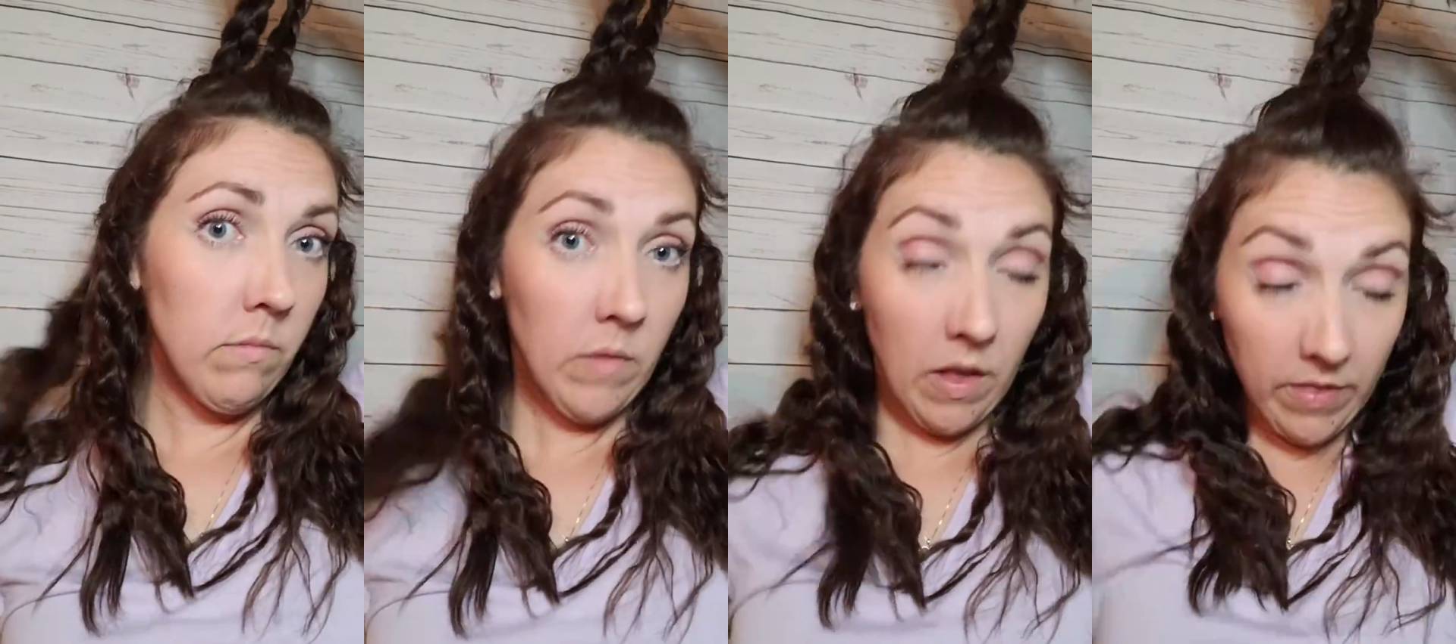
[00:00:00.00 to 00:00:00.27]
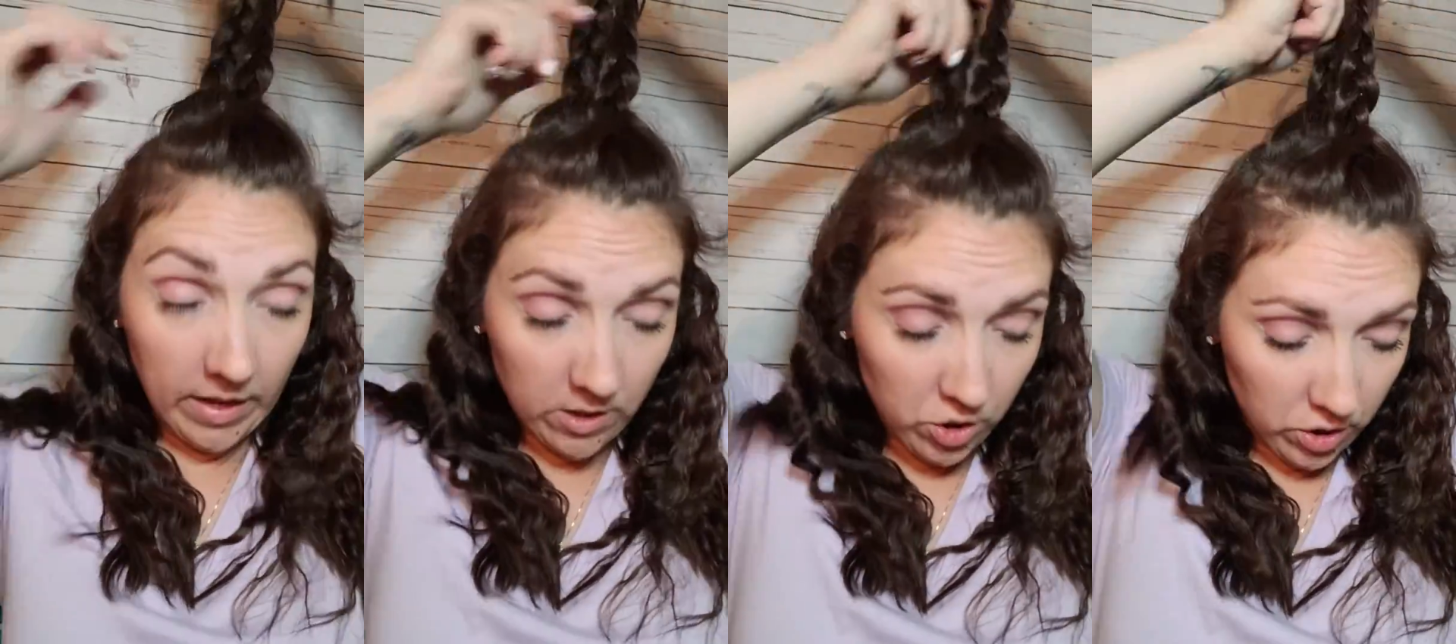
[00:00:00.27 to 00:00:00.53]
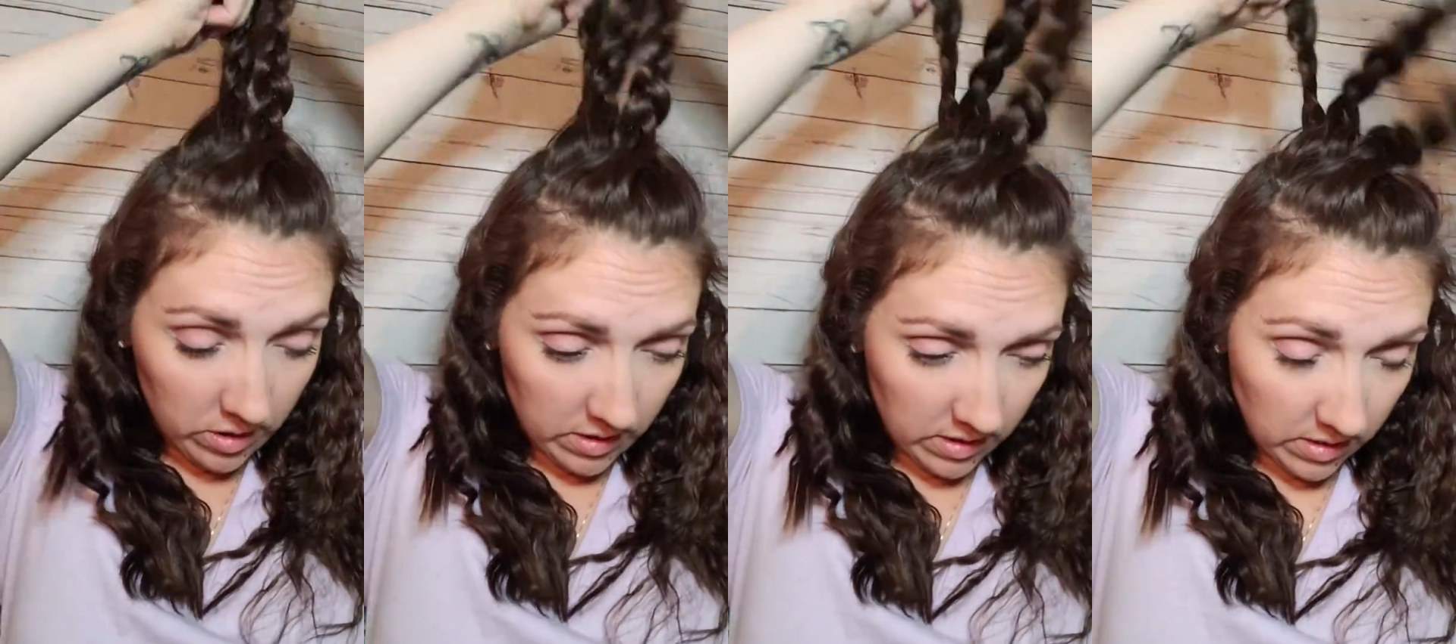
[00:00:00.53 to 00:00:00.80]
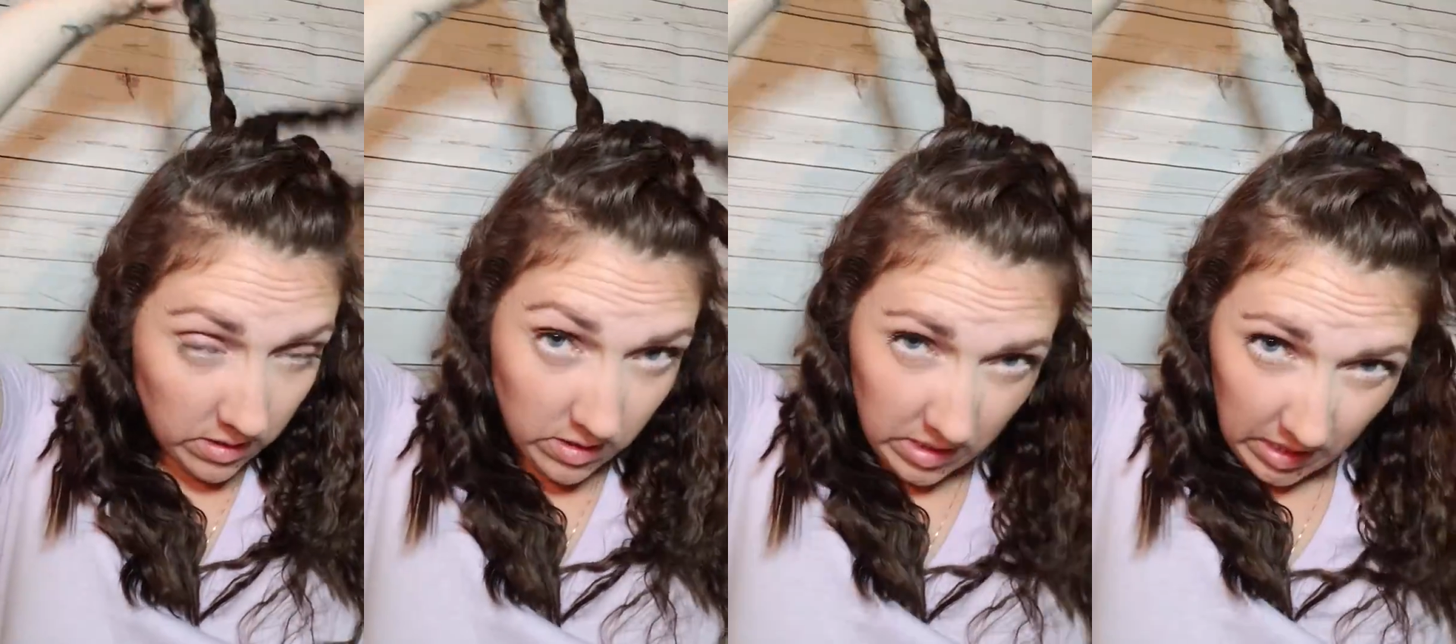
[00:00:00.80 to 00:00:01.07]
And that's
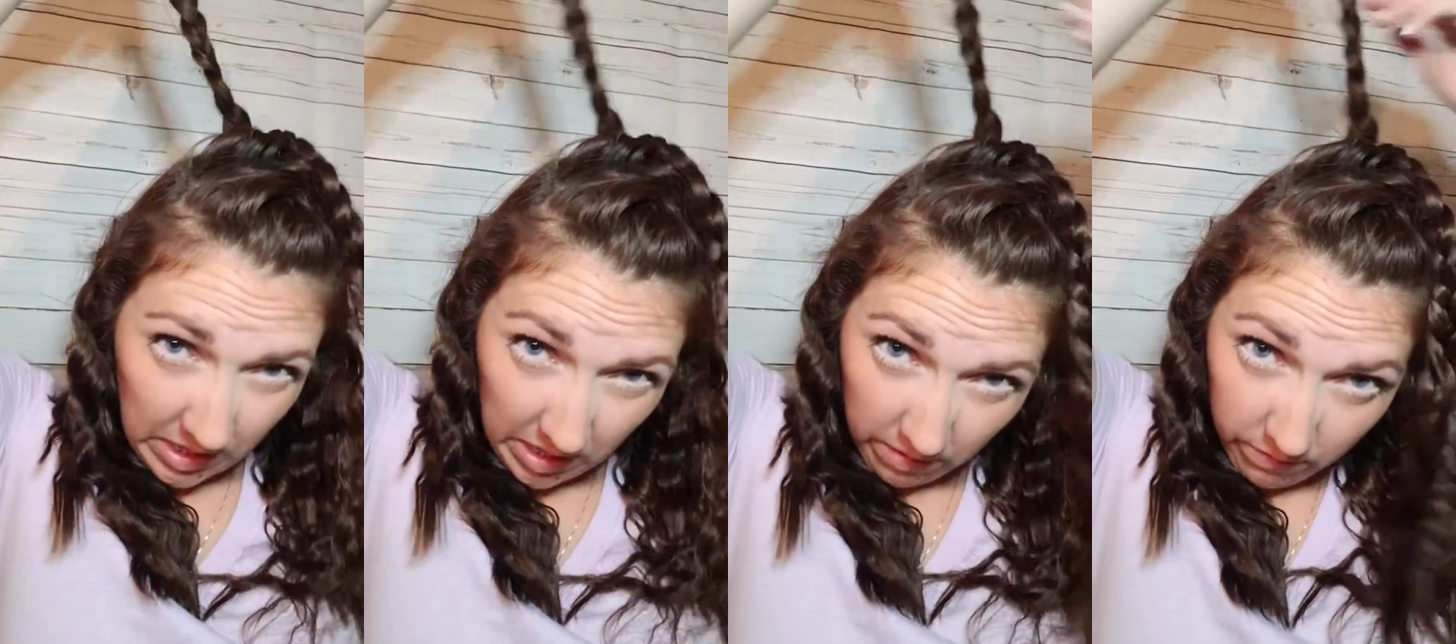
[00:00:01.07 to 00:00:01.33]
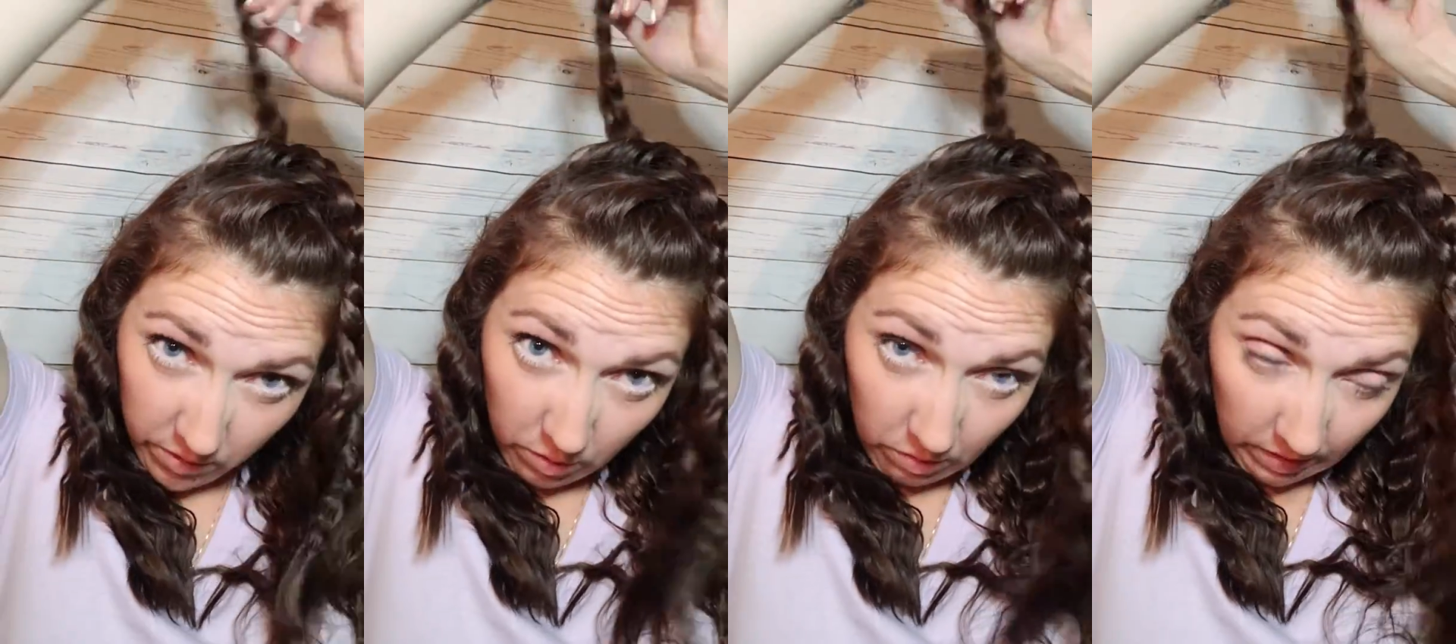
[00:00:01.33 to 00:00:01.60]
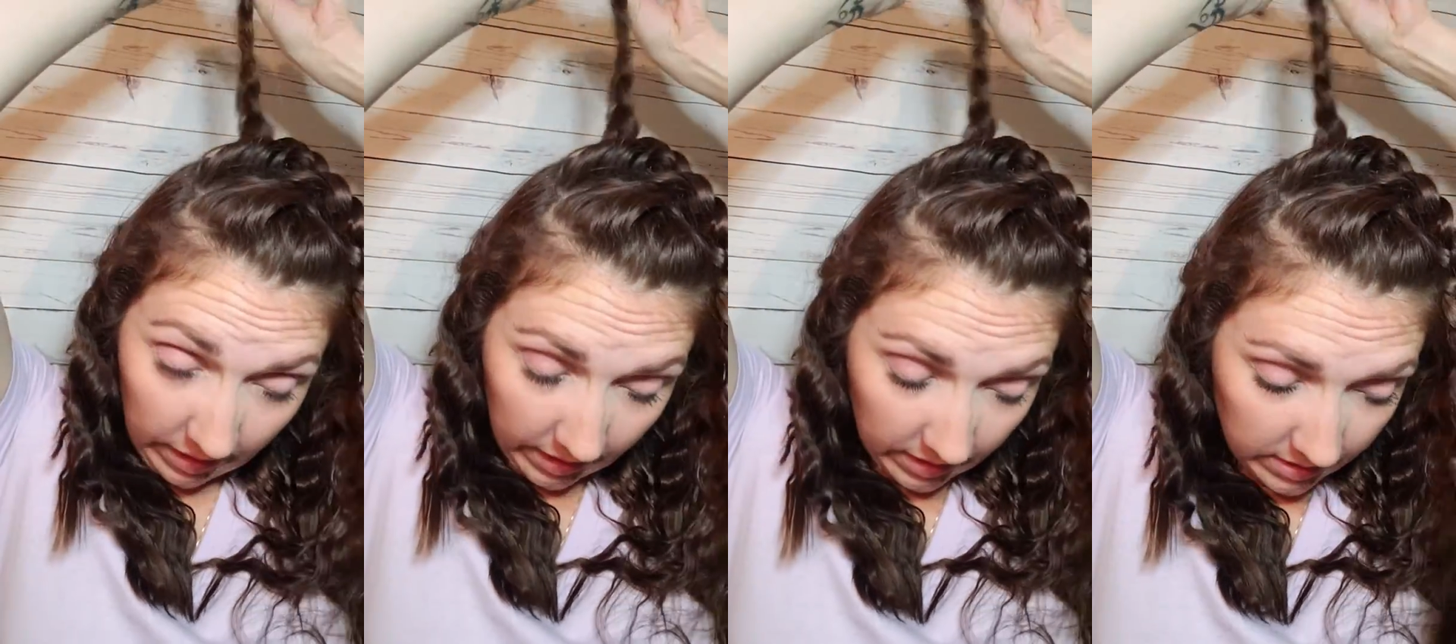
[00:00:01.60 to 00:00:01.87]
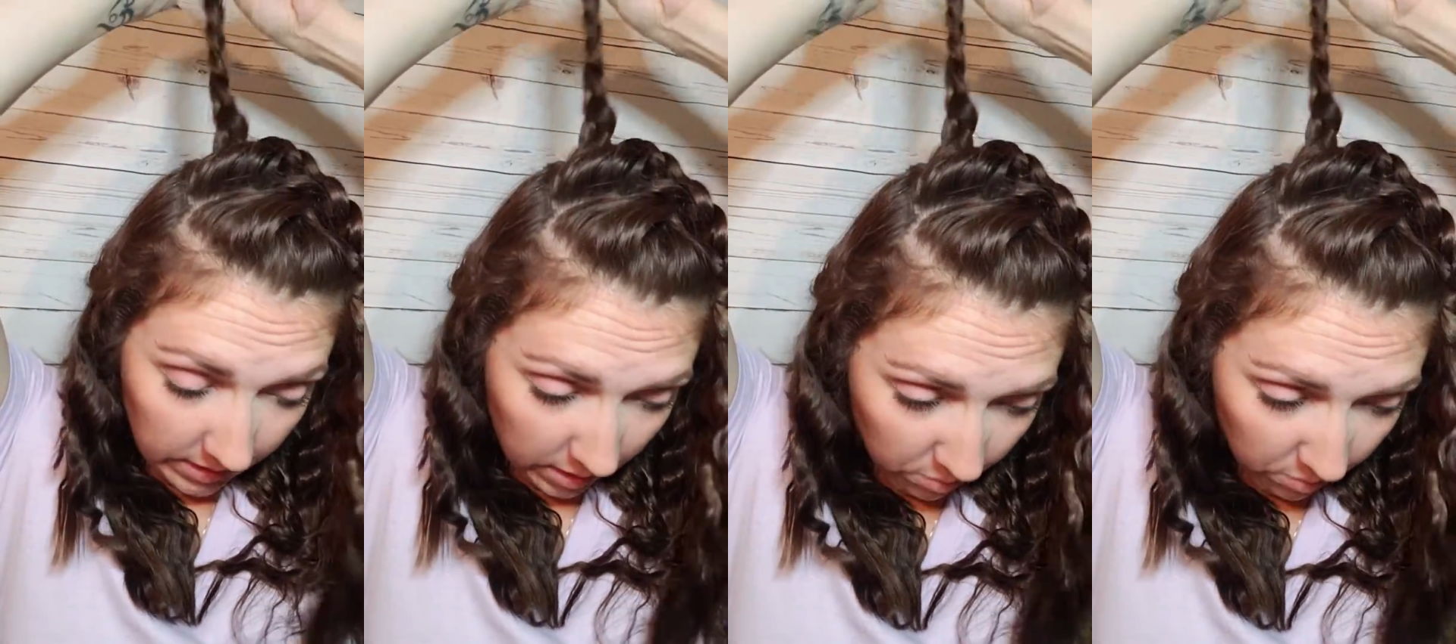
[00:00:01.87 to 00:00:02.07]
just to give you, like I said,